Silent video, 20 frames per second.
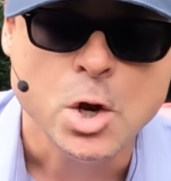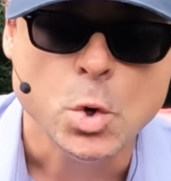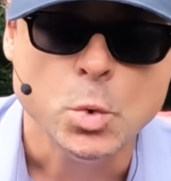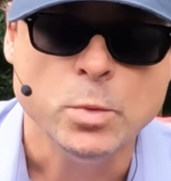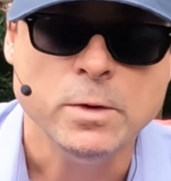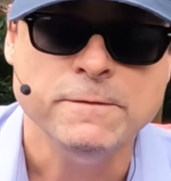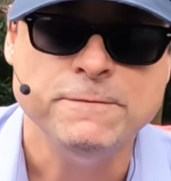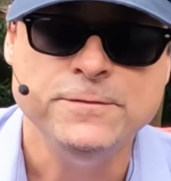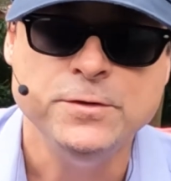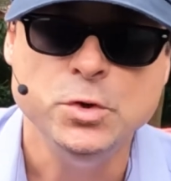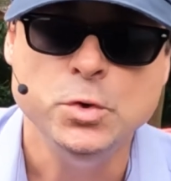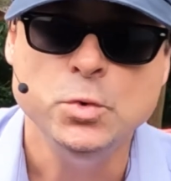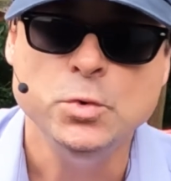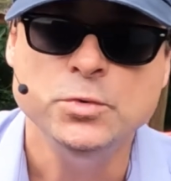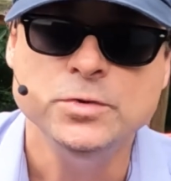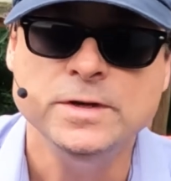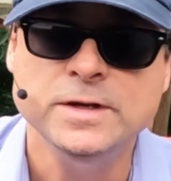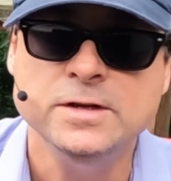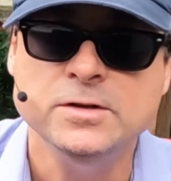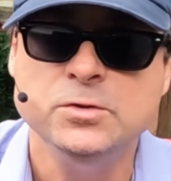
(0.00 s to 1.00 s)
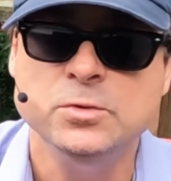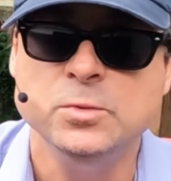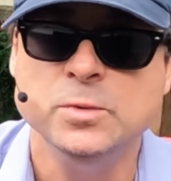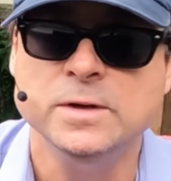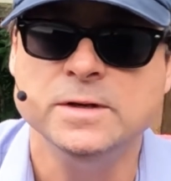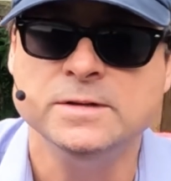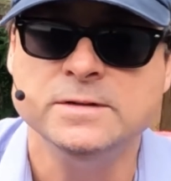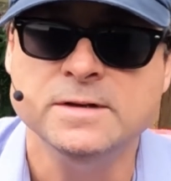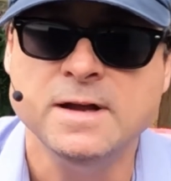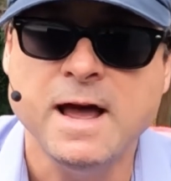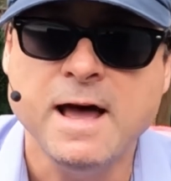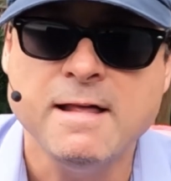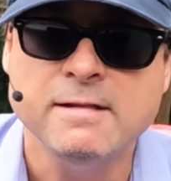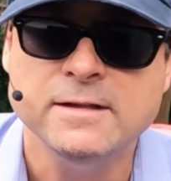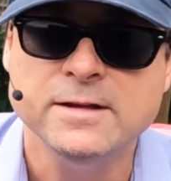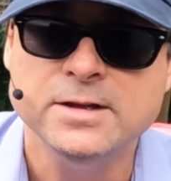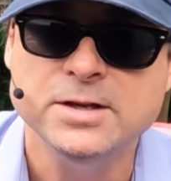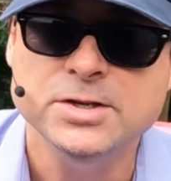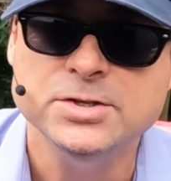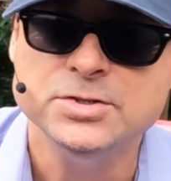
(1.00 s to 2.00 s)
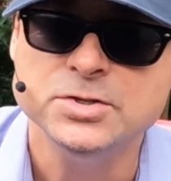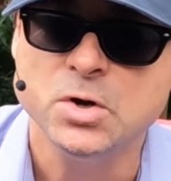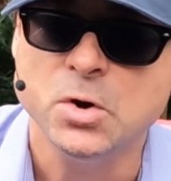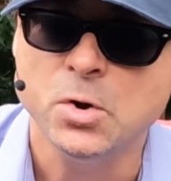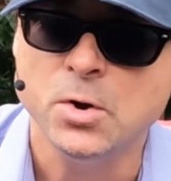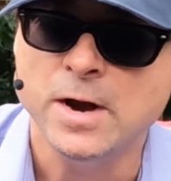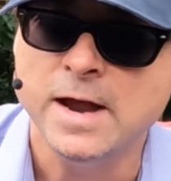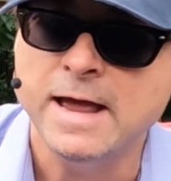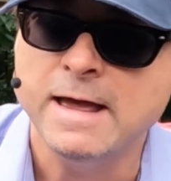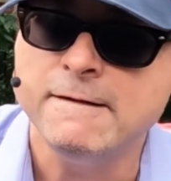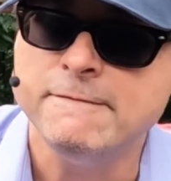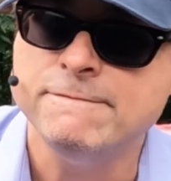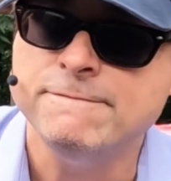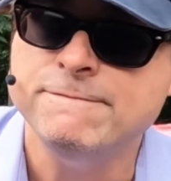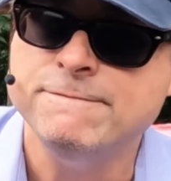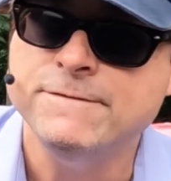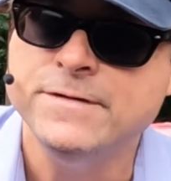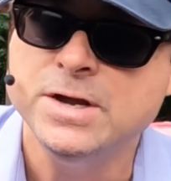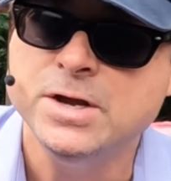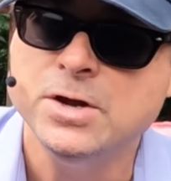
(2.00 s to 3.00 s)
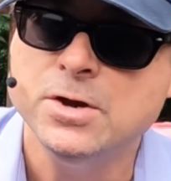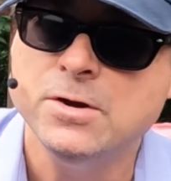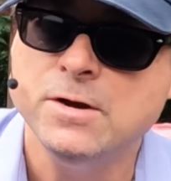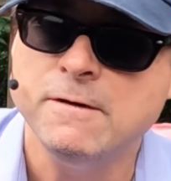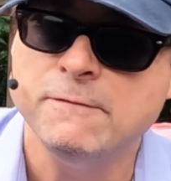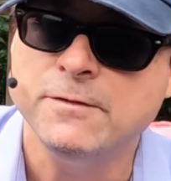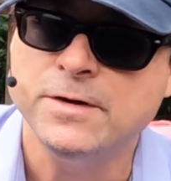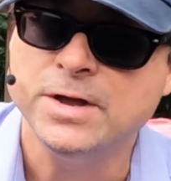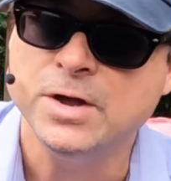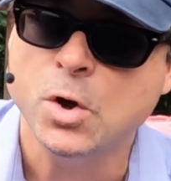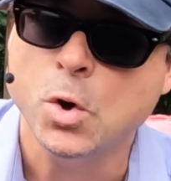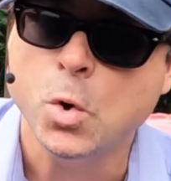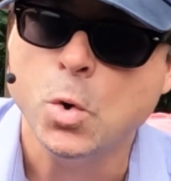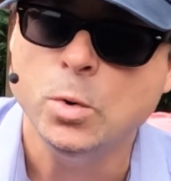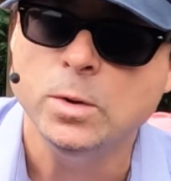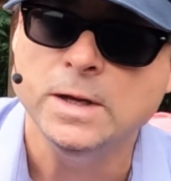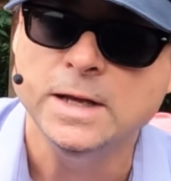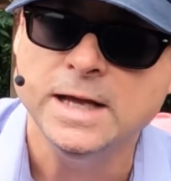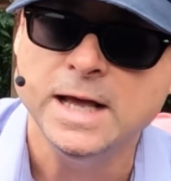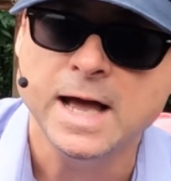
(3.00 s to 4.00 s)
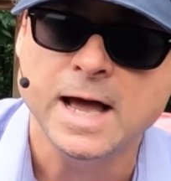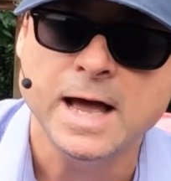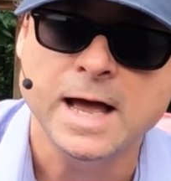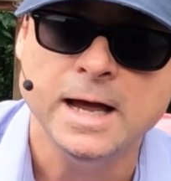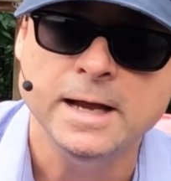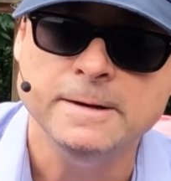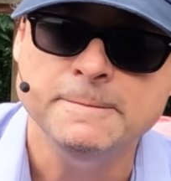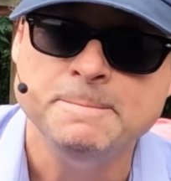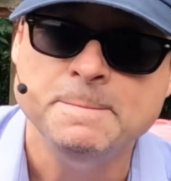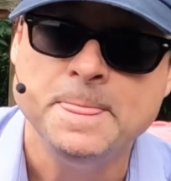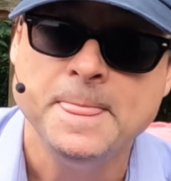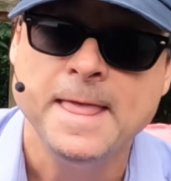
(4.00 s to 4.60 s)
refusing to acknowledge or have fear of a holy God,